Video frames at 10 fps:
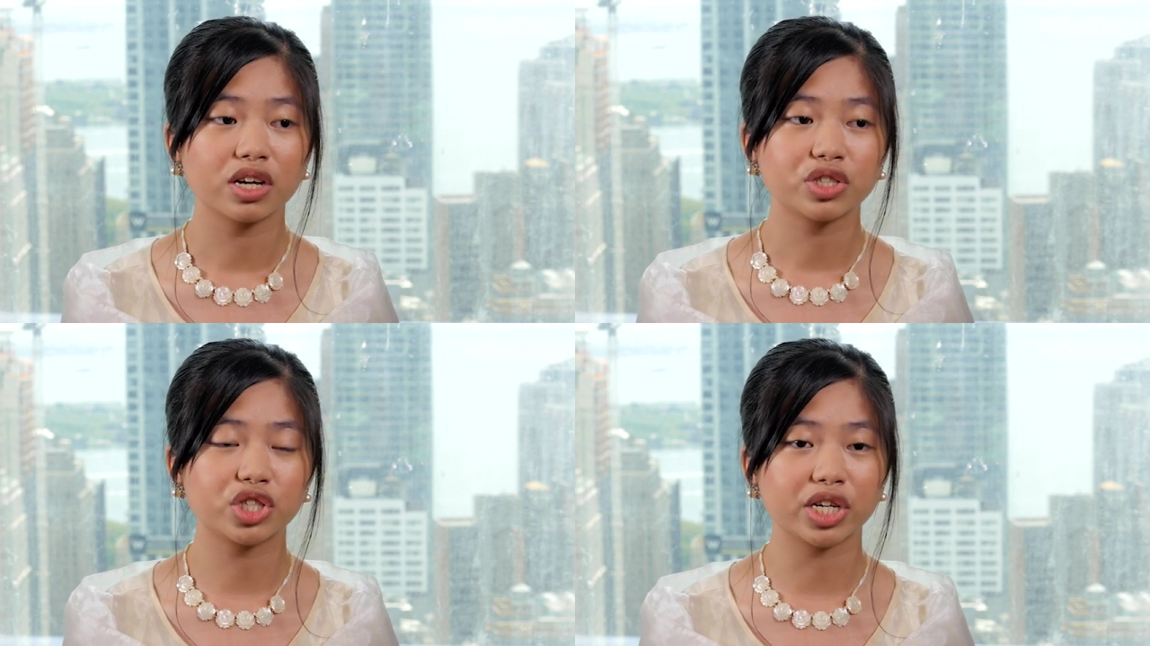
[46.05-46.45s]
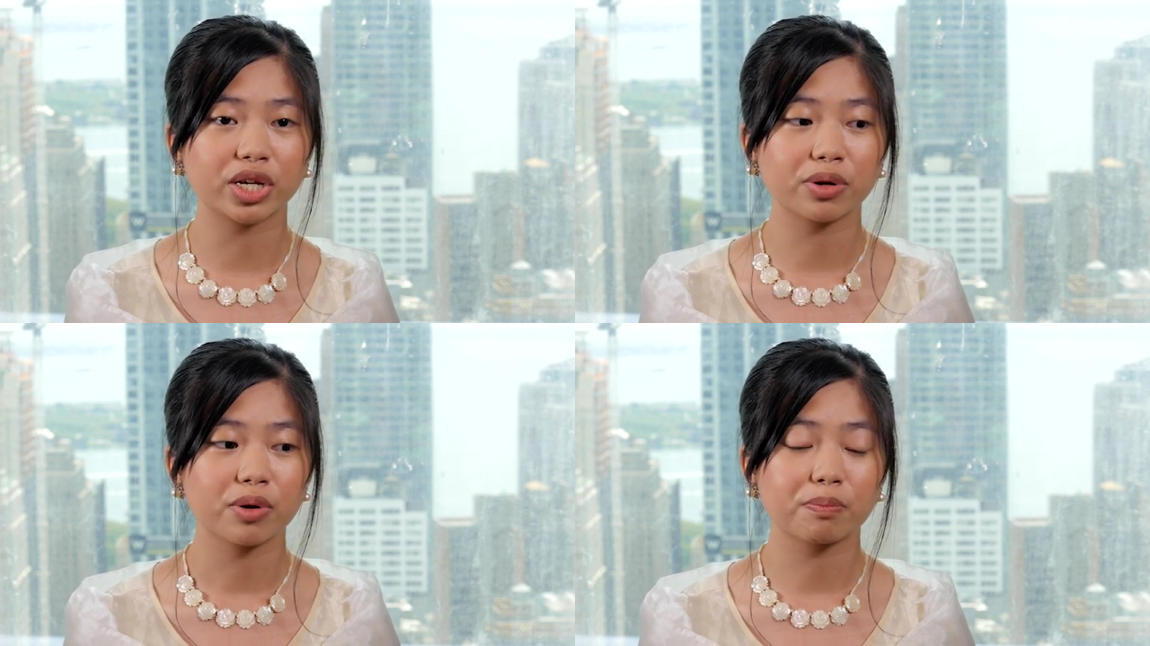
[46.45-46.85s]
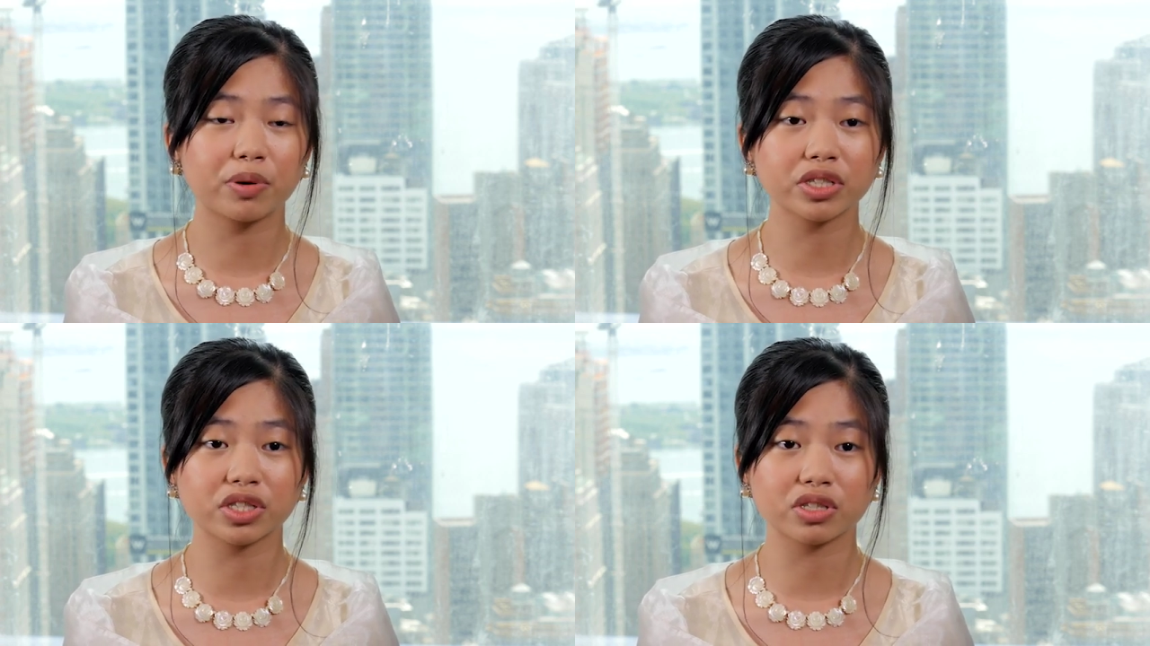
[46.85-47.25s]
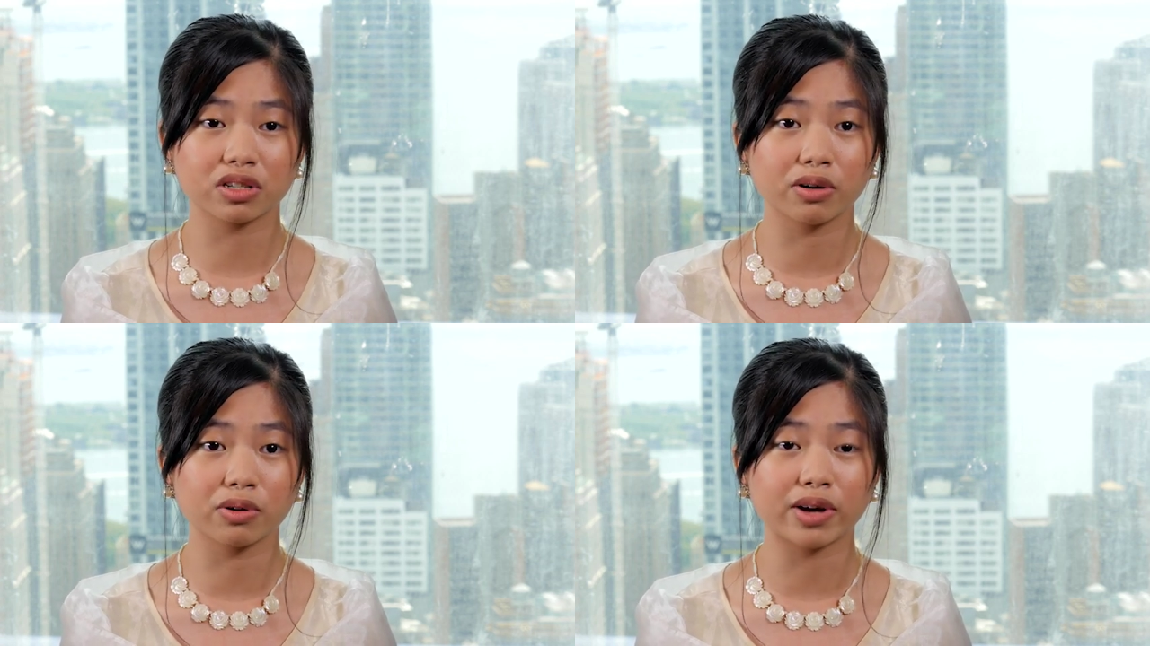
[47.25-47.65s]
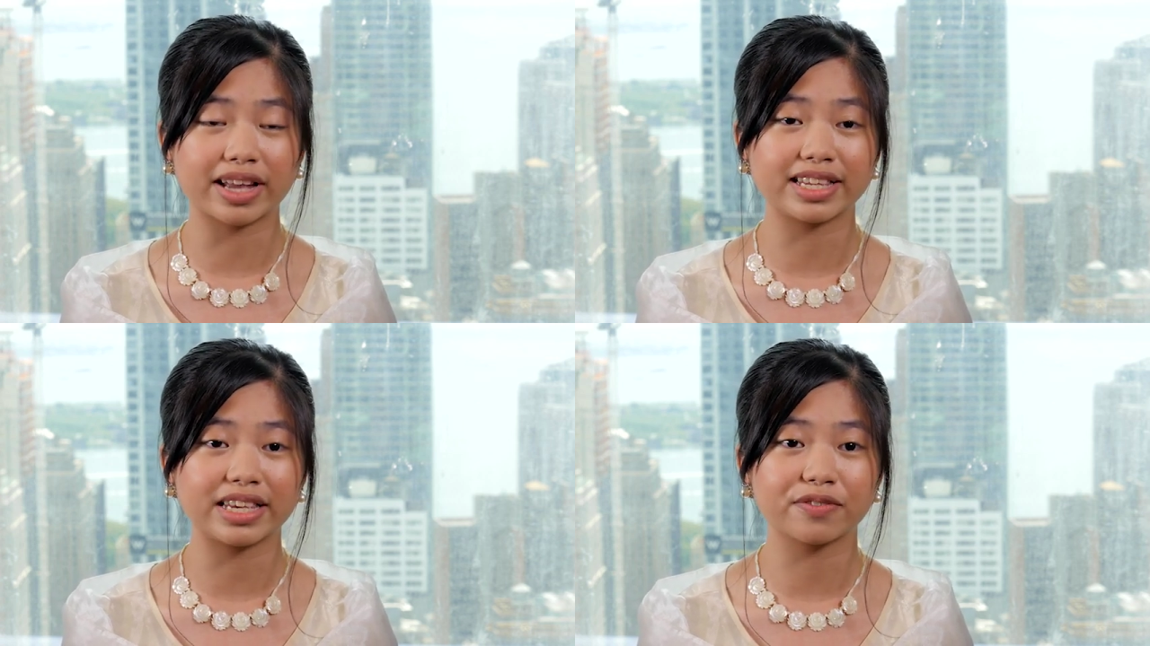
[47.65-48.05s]
she pushed through
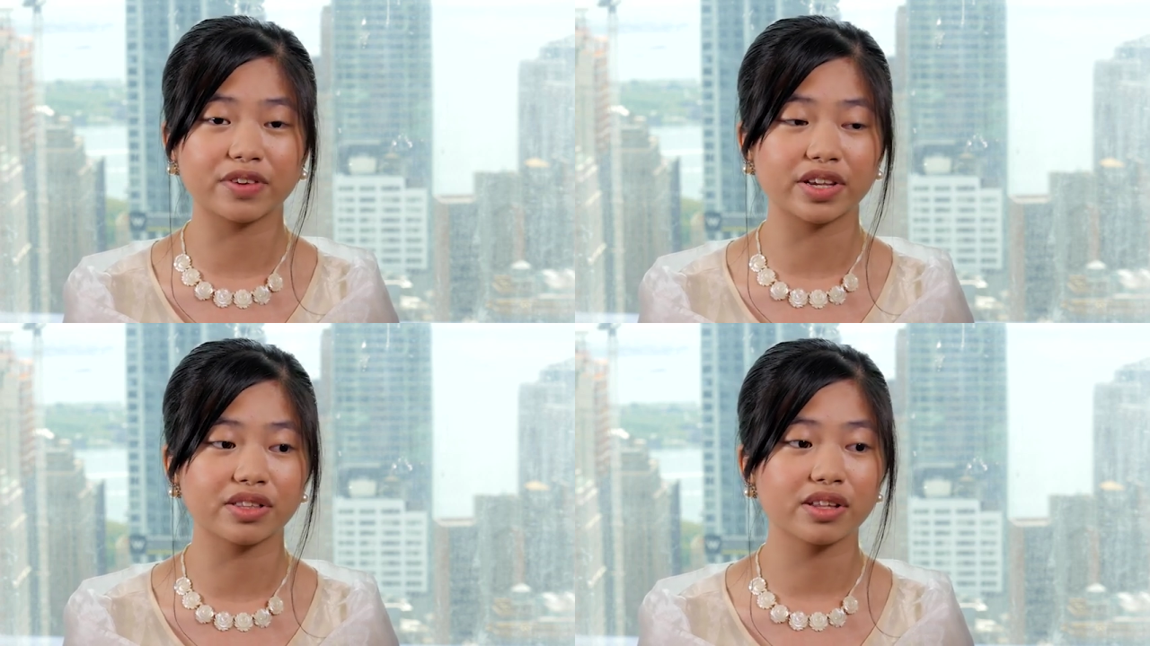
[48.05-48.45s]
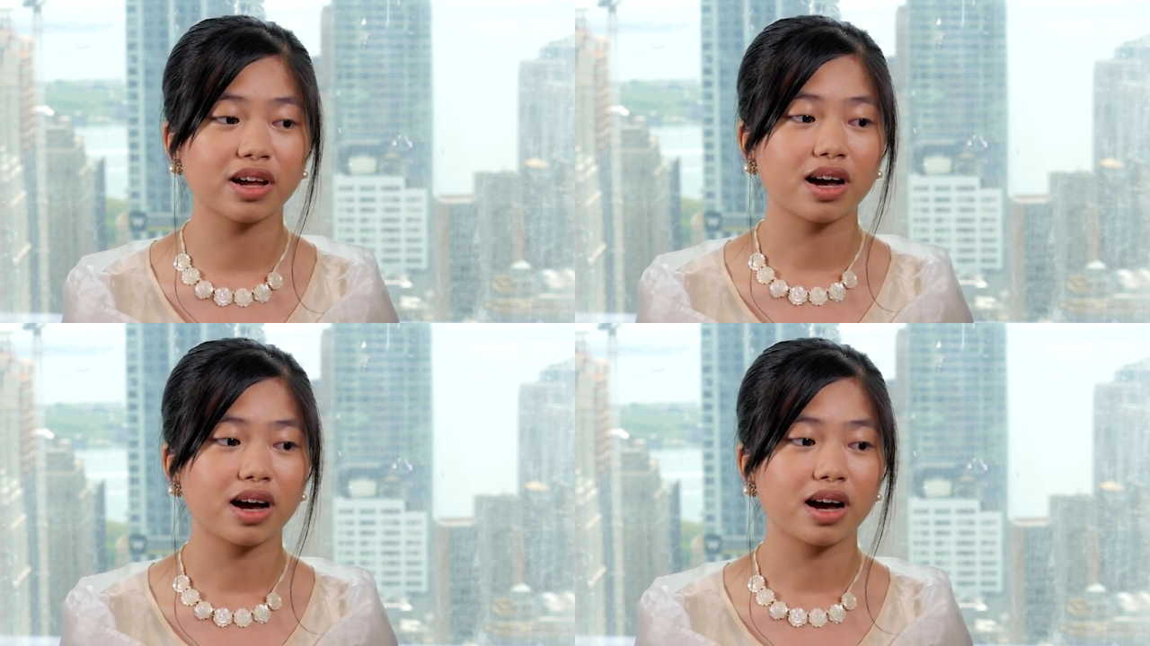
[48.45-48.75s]
and even